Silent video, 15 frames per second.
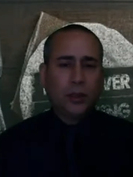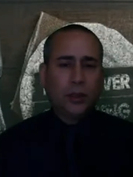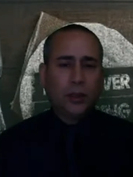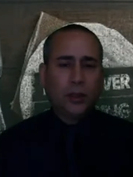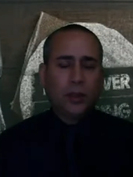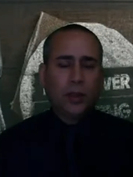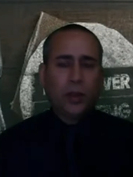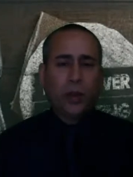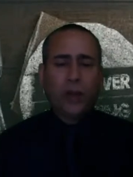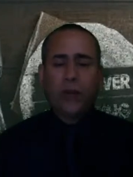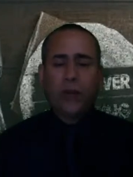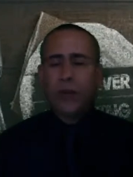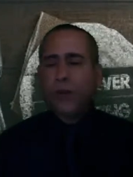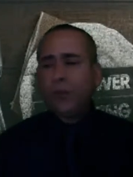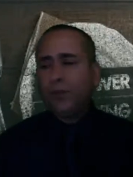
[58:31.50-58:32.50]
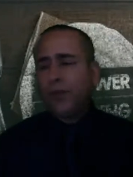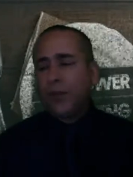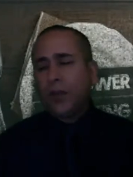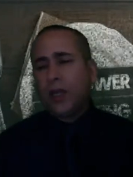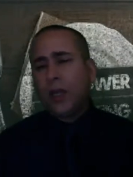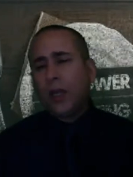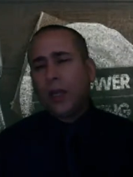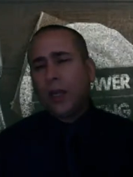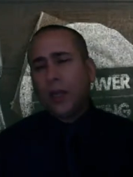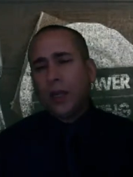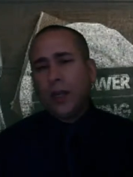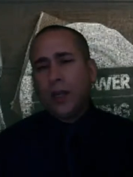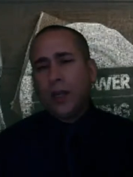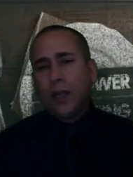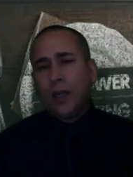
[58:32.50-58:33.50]
So, brethren,
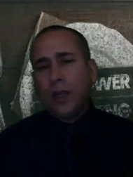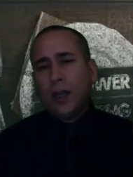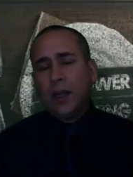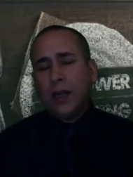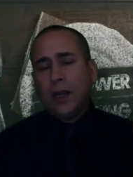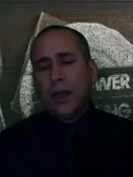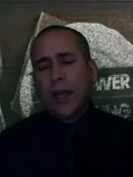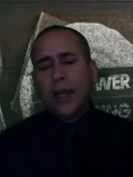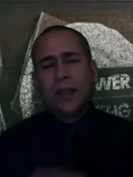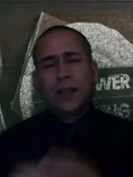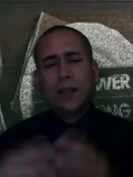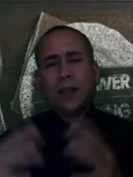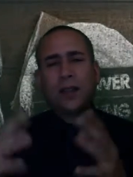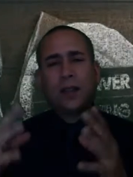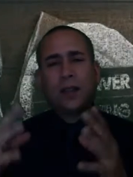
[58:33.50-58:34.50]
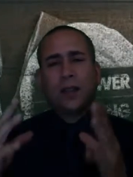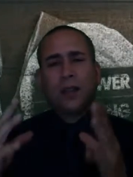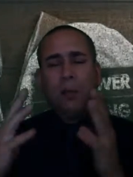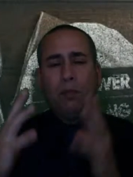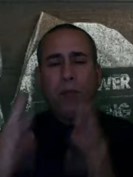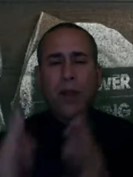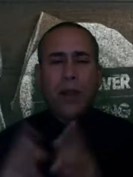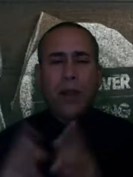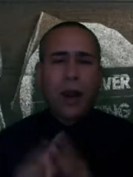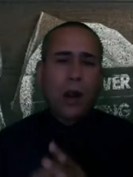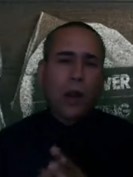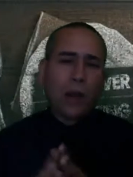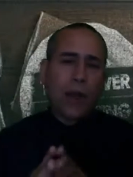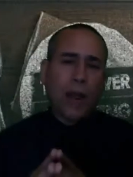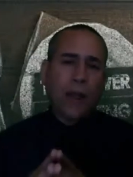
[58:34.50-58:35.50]
let us commit
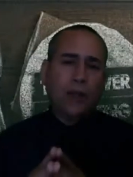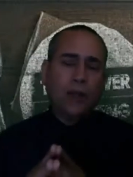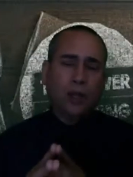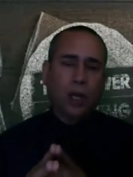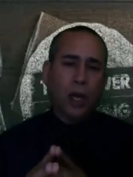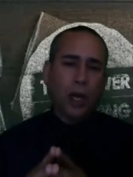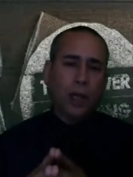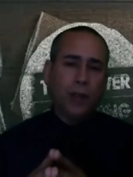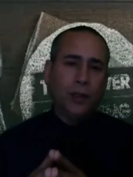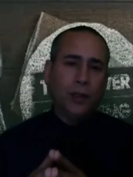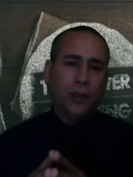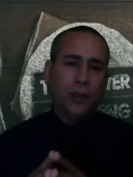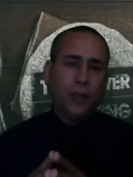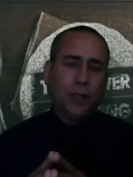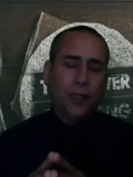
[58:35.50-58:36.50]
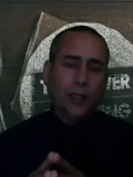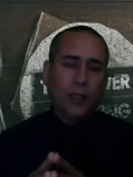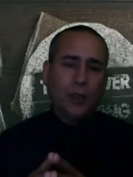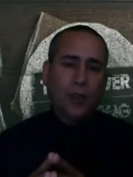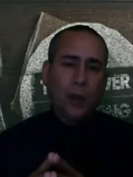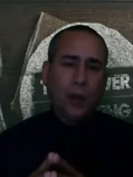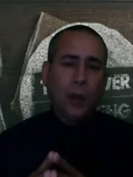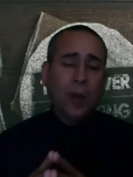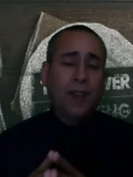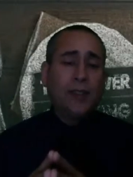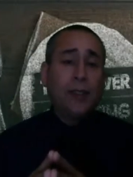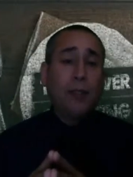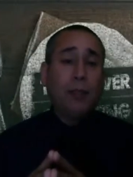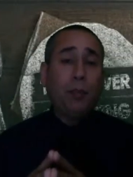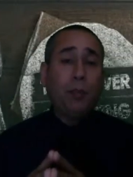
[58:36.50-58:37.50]
our lives to God that we may
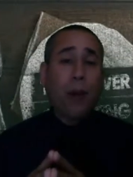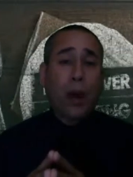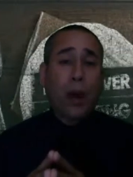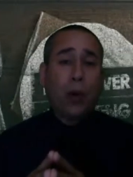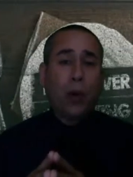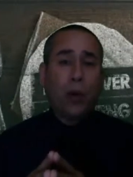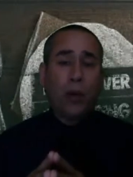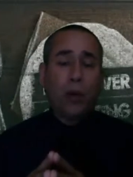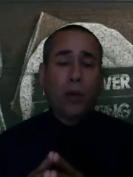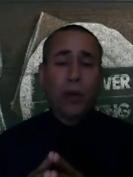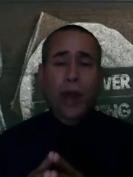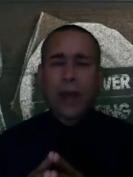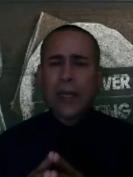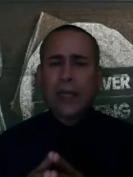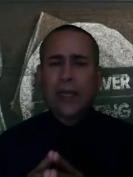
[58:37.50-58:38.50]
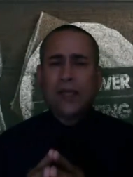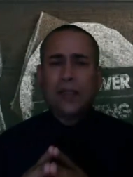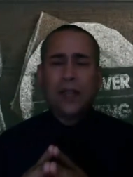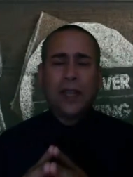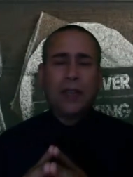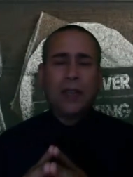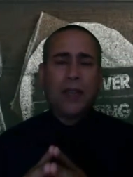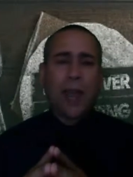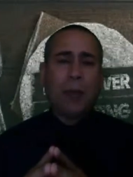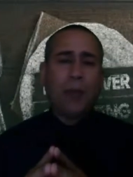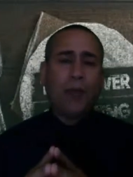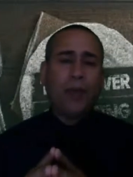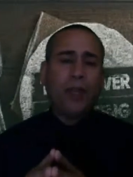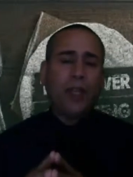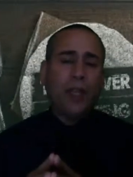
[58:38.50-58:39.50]
see power and miraculous things happen
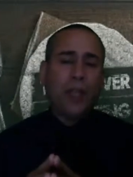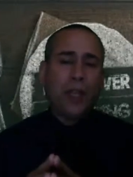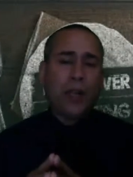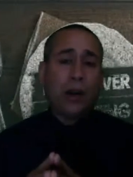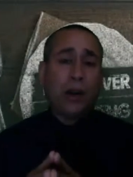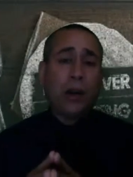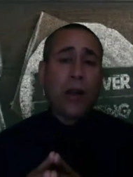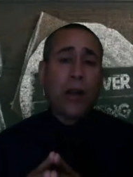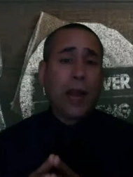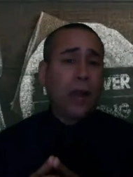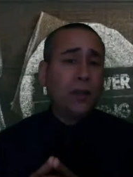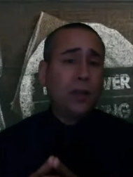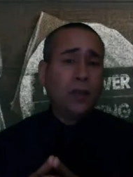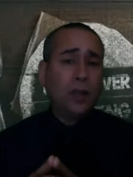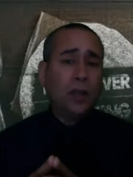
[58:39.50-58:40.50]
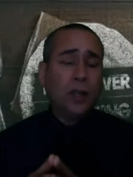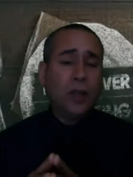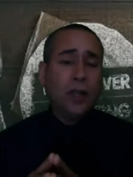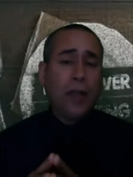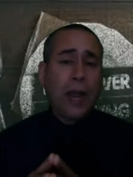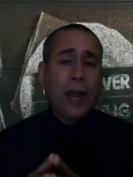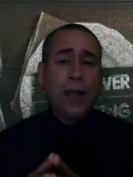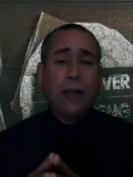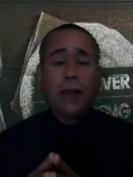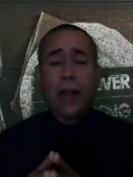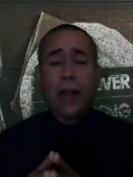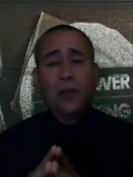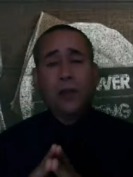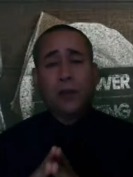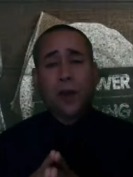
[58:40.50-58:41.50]
in our lives and in the
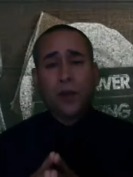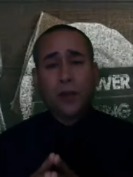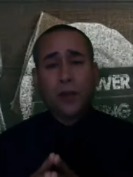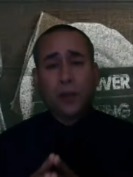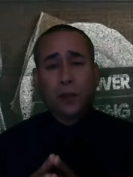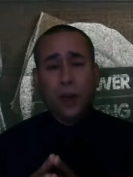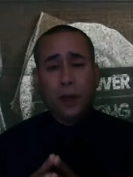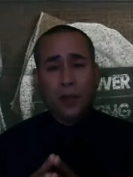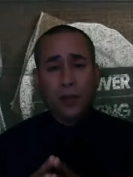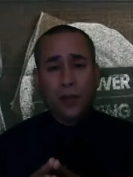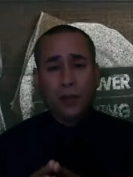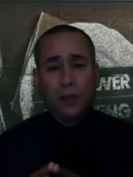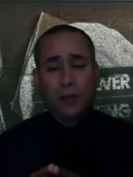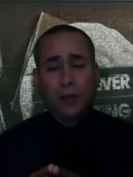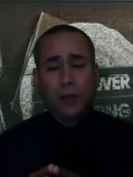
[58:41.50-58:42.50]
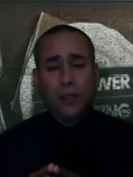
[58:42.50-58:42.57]
lives of others around us.